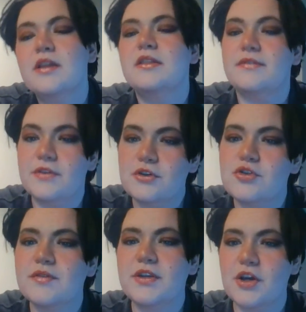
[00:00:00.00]
the
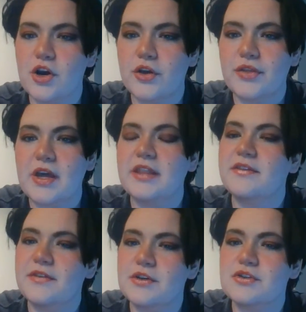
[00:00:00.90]
future of the earth, and
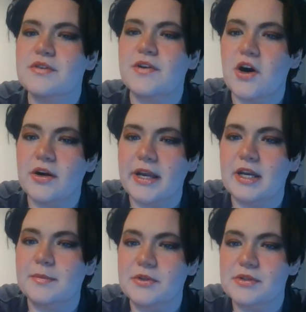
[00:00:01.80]
the future of all
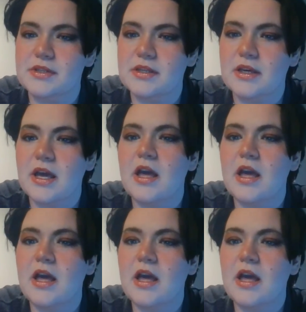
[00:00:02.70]
animals.